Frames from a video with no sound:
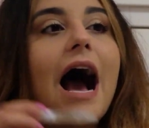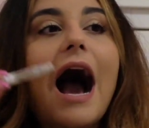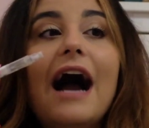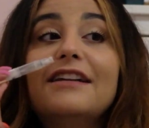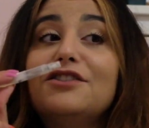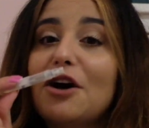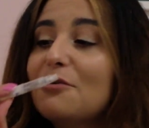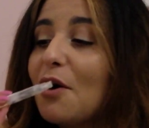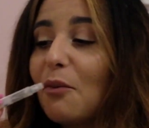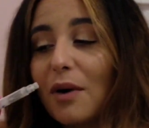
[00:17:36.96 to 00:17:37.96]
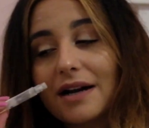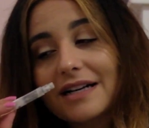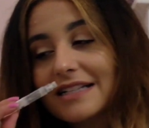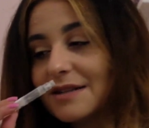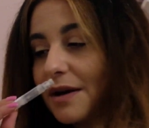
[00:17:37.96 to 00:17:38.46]
I don't know what
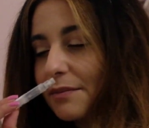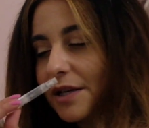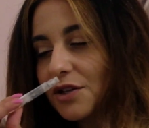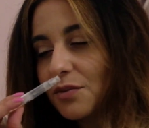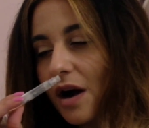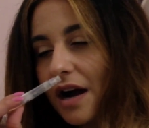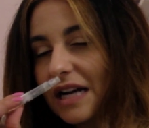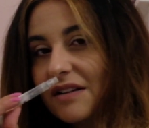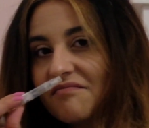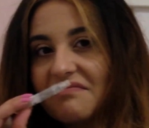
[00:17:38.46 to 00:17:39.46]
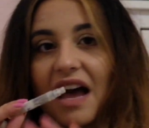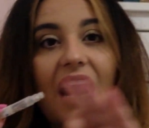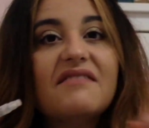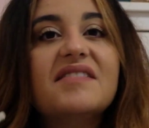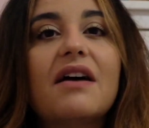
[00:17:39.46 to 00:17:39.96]
it is about Beach Walk.
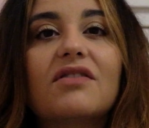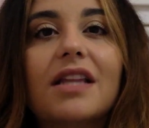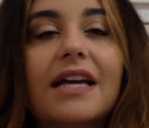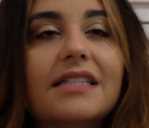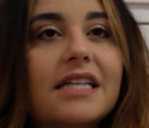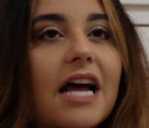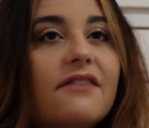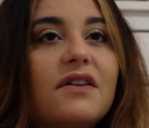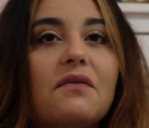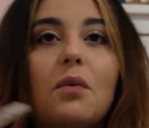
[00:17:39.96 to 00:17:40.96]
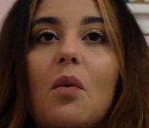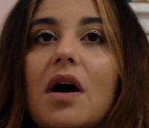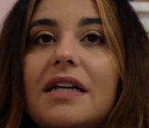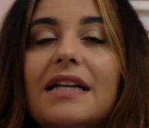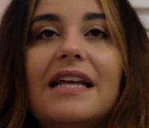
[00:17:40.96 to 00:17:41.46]
I've never liked it. I've never
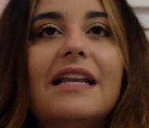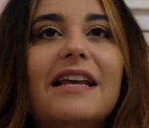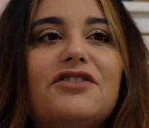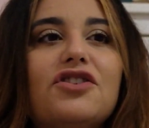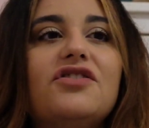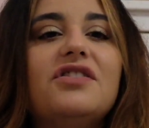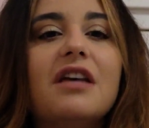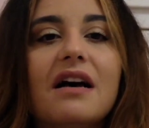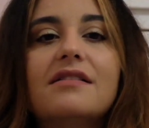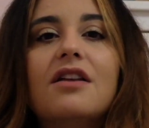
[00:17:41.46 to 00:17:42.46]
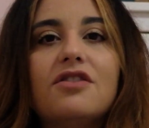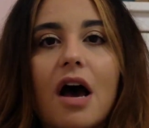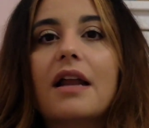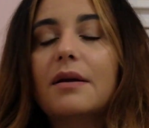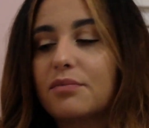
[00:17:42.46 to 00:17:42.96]
wanted it. It just does
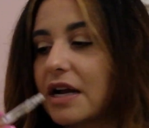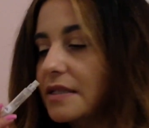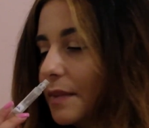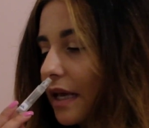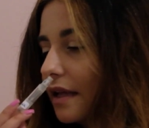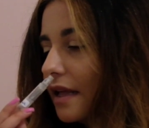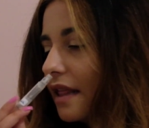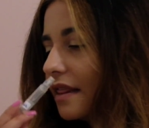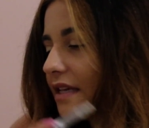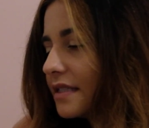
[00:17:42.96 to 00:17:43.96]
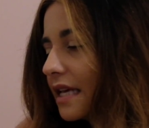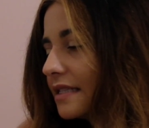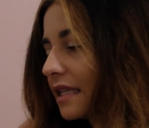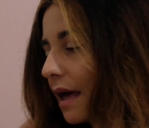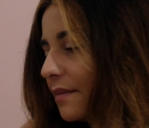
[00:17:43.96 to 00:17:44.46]
not impress me. This
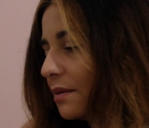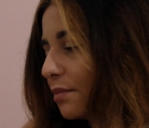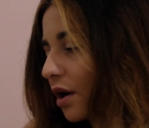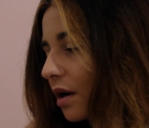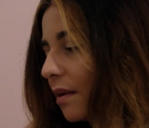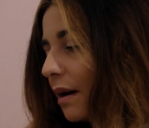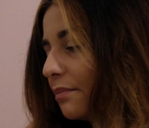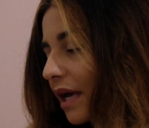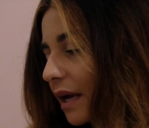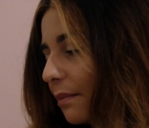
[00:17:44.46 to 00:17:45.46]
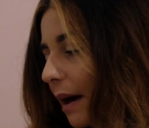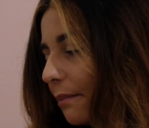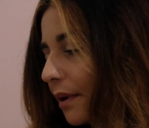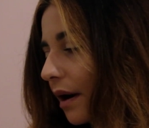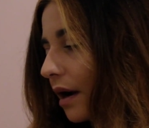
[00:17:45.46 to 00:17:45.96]
has lemon, bergamot, pink
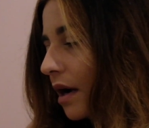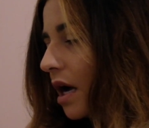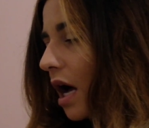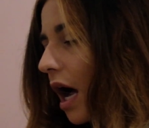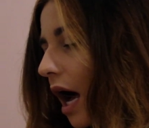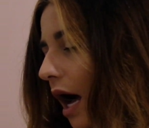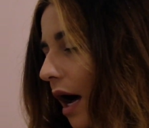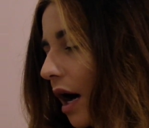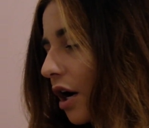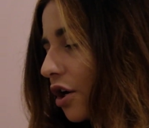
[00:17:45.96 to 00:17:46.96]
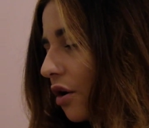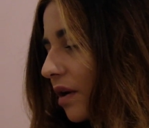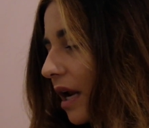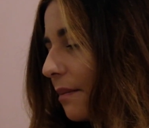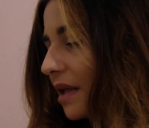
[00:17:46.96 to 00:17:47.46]
pepper,
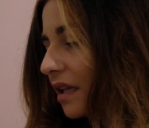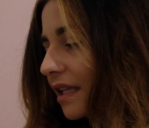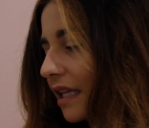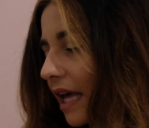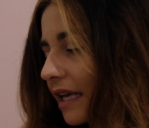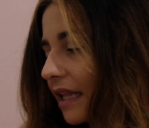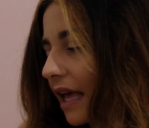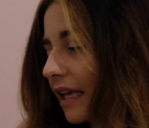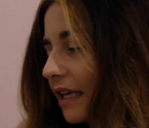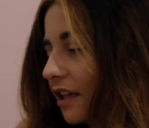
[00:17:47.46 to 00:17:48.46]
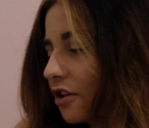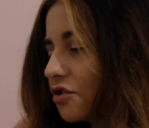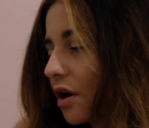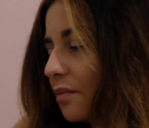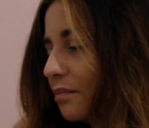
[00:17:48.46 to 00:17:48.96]
coconut milk, ylang ylang,
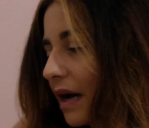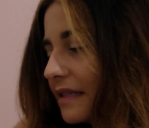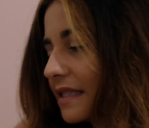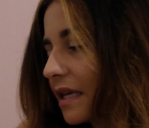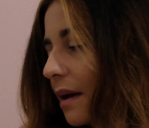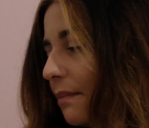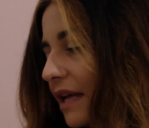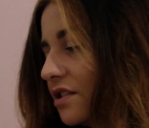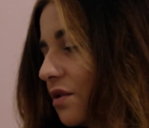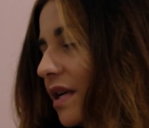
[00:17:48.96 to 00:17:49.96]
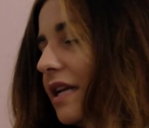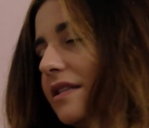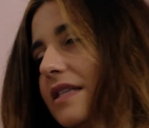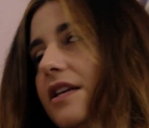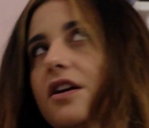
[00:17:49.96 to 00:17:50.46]
heliotrope, musk, benzoin,
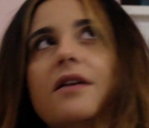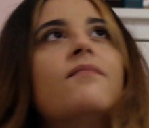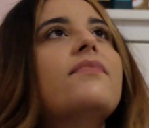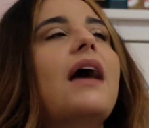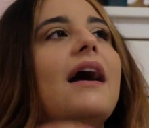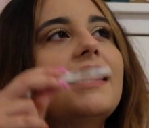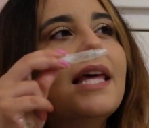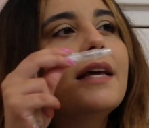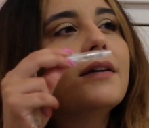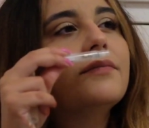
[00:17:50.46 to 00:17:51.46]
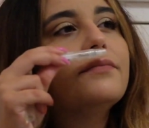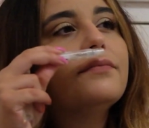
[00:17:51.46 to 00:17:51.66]
and cedar. I think